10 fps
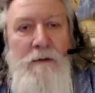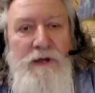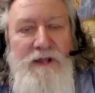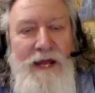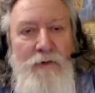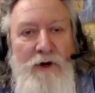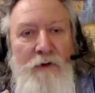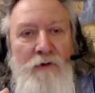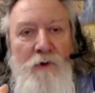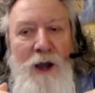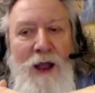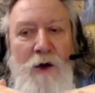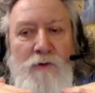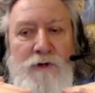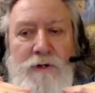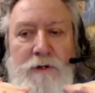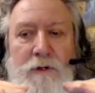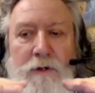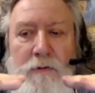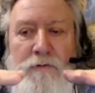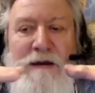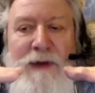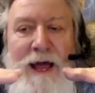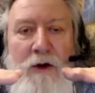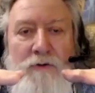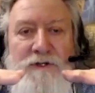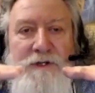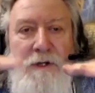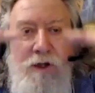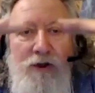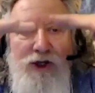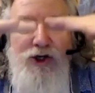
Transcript: but then when the ground rebounds, the